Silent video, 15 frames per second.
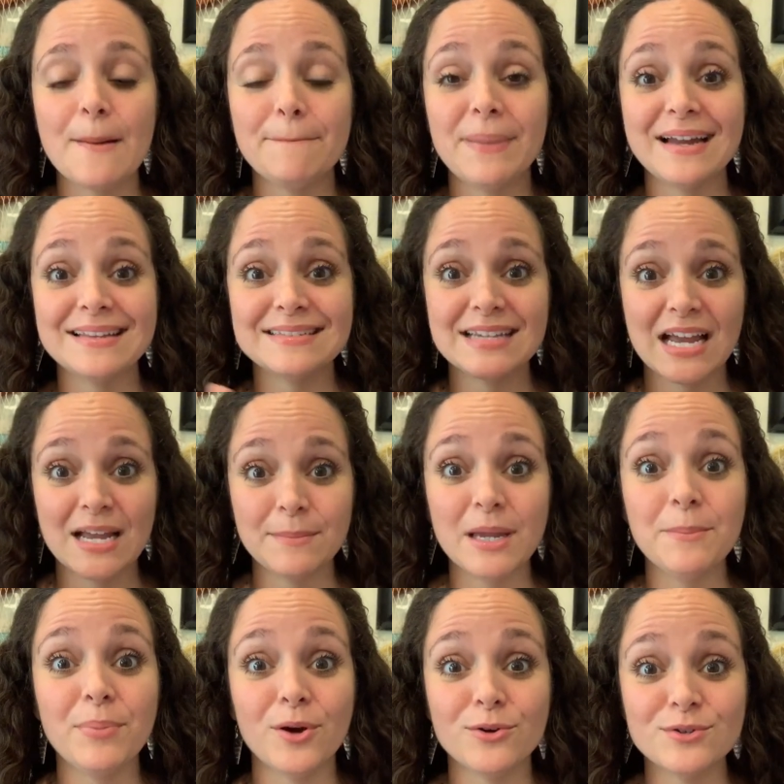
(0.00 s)
By the time I
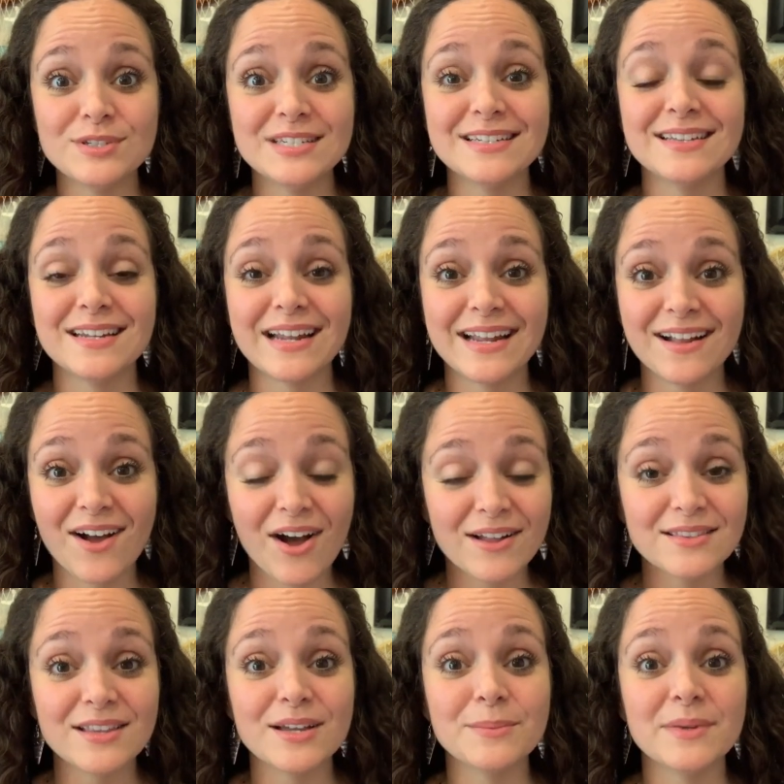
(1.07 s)
posted that I
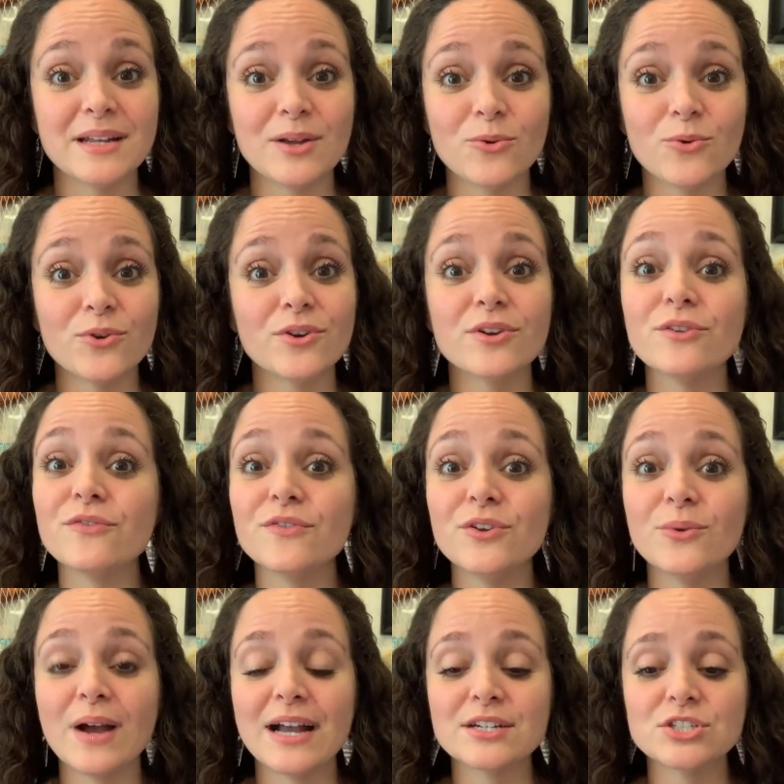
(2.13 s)
got them and I ordered a
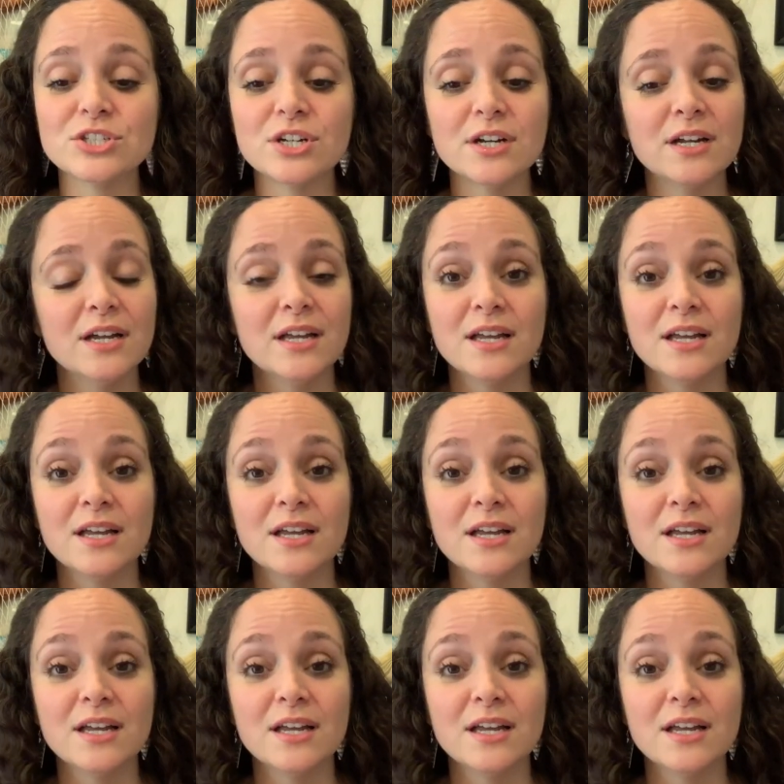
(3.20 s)
few extra,